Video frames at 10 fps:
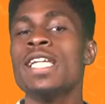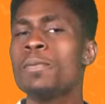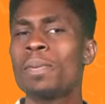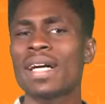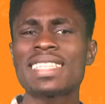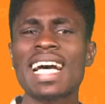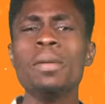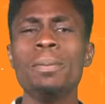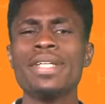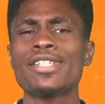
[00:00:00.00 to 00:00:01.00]
The
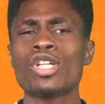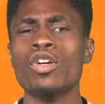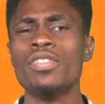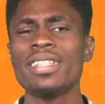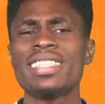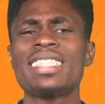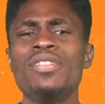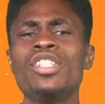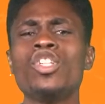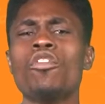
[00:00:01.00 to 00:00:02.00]
practical implication of
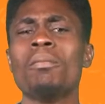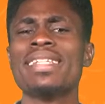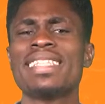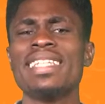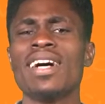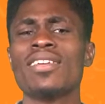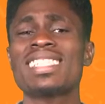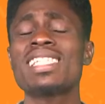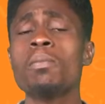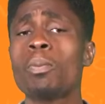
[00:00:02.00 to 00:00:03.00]
resistivity of
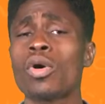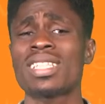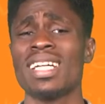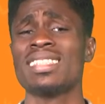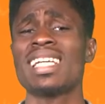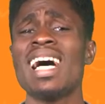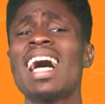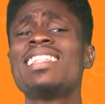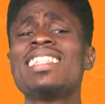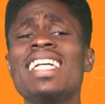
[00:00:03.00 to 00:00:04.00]
materials is important
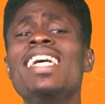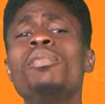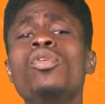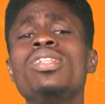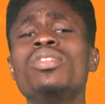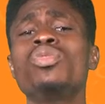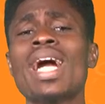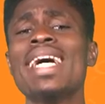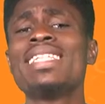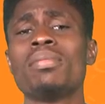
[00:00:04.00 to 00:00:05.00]
as it enables the
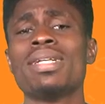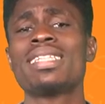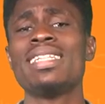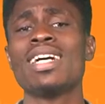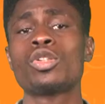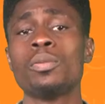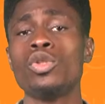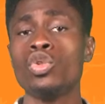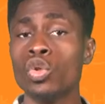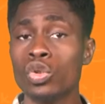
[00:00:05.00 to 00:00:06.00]
right materials to be
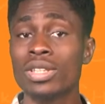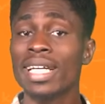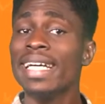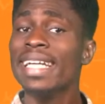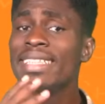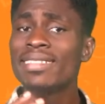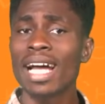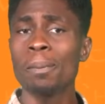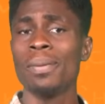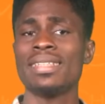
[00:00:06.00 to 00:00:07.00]
used in the
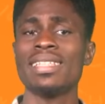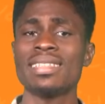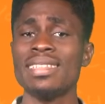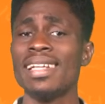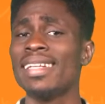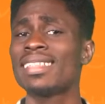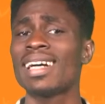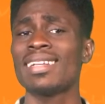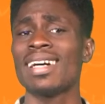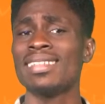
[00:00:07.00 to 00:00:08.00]
right places in
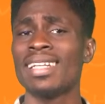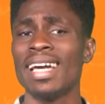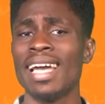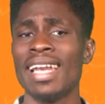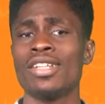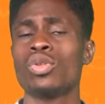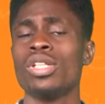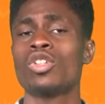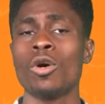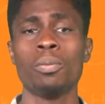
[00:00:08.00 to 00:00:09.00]
electrical and
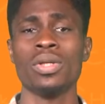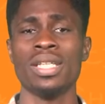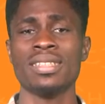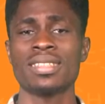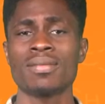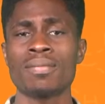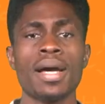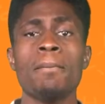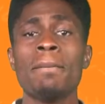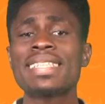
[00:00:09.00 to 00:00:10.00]
electronic components.
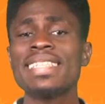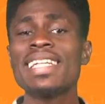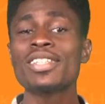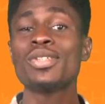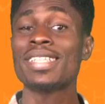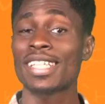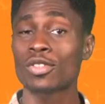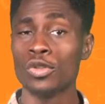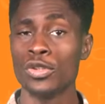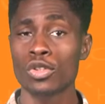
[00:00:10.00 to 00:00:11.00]
Materials used
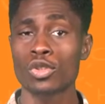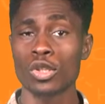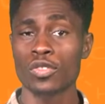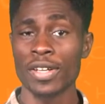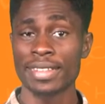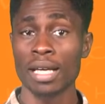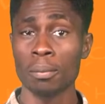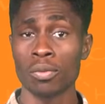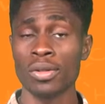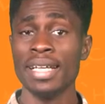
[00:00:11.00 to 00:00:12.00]
as conductors, for
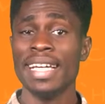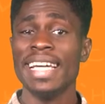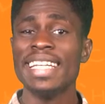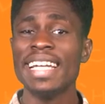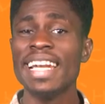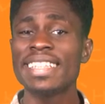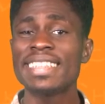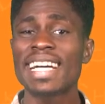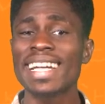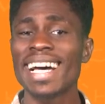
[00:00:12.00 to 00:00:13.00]
example, in
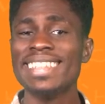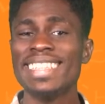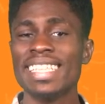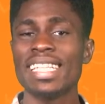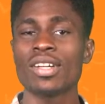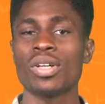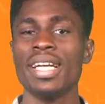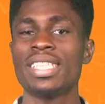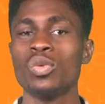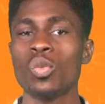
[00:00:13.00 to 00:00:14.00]
electrical and general
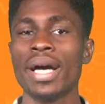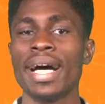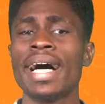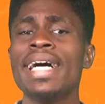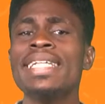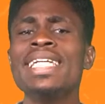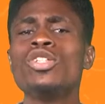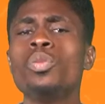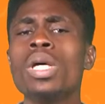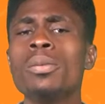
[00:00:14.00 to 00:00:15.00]
connecting wire
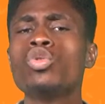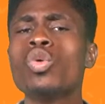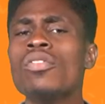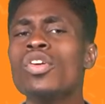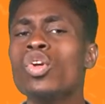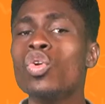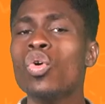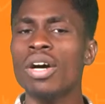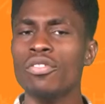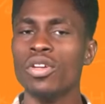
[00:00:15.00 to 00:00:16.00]
need to be able to have a
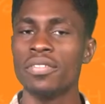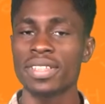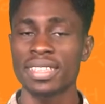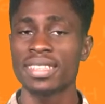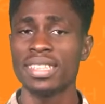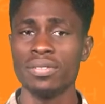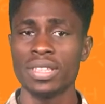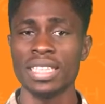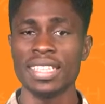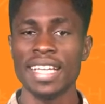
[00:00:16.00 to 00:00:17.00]
low level of
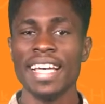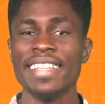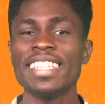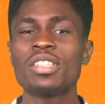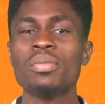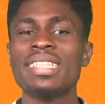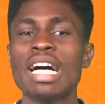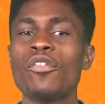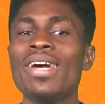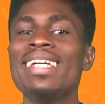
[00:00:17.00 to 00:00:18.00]
resistivity. This means
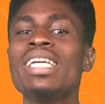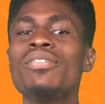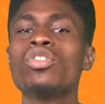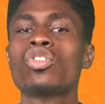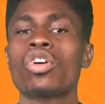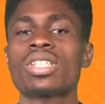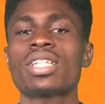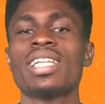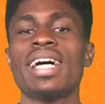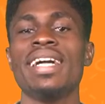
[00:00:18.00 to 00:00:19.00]
that for a given
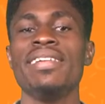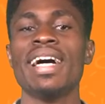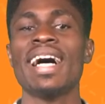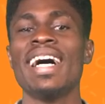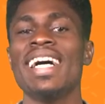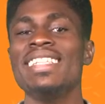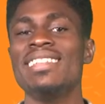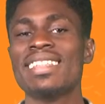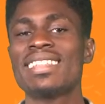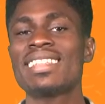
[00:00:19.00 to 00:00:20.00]
cross-sectional area,
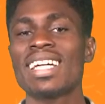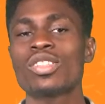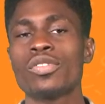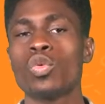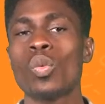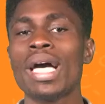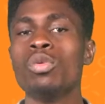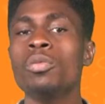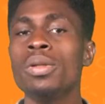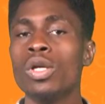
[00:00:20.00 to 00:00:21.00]
the resistance of the
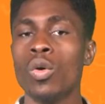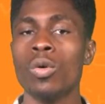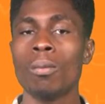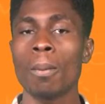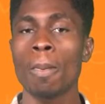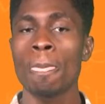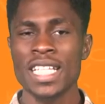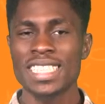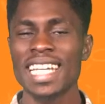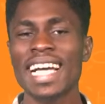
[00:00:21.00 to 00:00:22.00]
wire will be low.
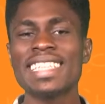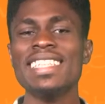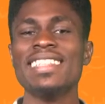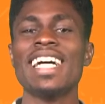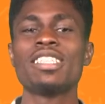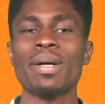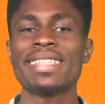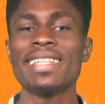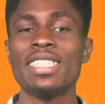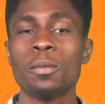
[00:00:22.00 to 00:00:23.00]
Selecting the right
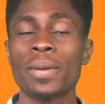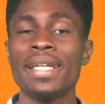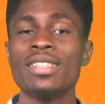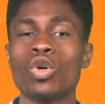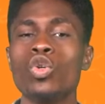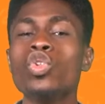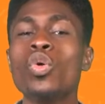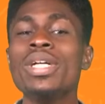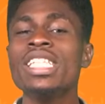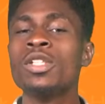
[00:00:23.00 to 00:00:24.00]
material depends on
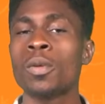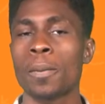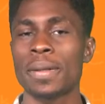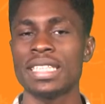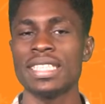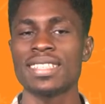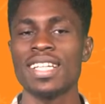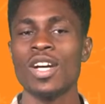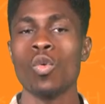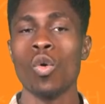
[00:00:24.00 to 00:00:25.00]
knowing its properties,
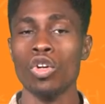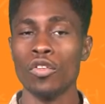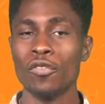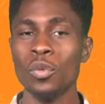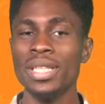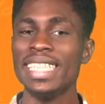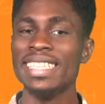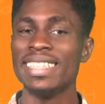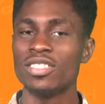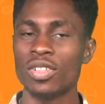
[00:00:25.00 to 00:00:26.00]
one of which
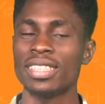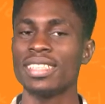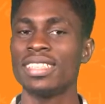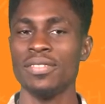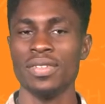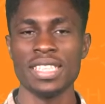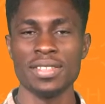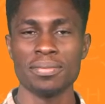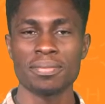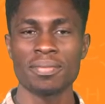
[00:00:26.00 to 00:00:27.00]
is its
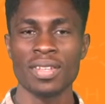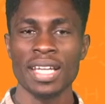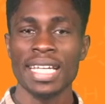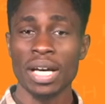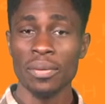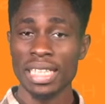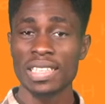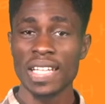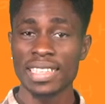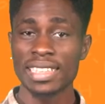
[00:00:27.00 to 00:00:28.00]
resistivity. Now, in
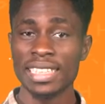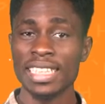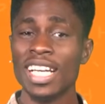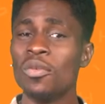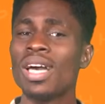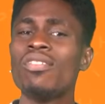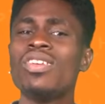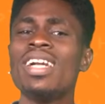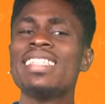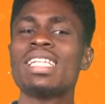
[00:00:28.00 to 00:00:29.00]
this lesson, we
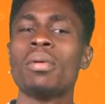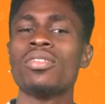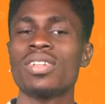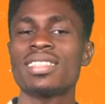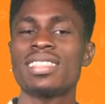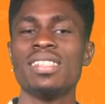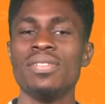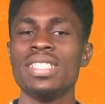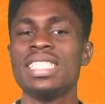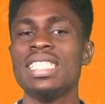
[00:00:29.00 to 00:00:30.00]
have learned about
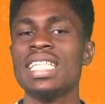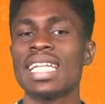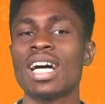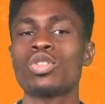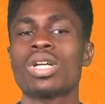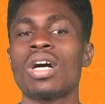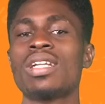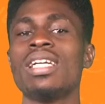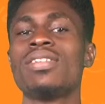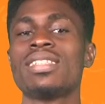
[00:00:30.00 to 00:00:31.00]
resistivity and how to
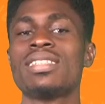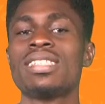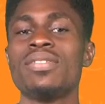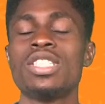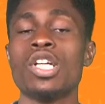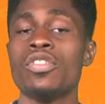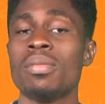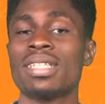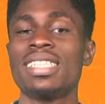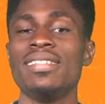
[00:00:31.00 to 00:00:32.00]
calculate resistivity of a
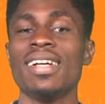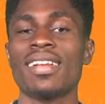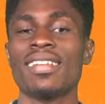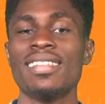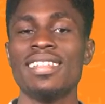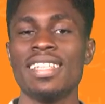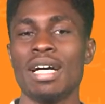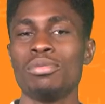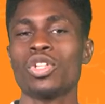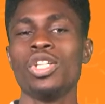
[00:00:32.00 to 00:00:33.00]
material.
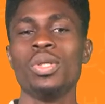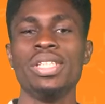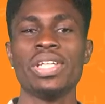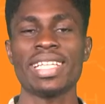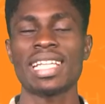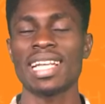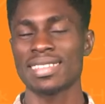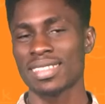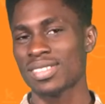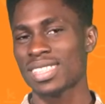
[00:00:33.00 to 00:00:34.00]
I'm sure you enjoyed the
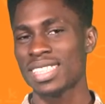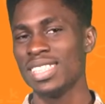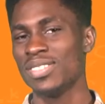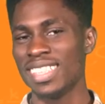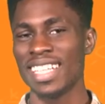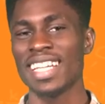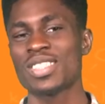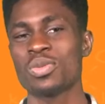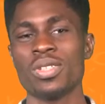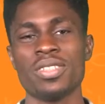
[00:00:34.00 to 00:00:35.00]
class. I'll see you in the
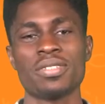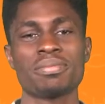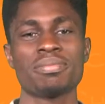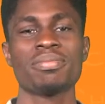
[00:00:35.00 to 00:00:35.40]
next one.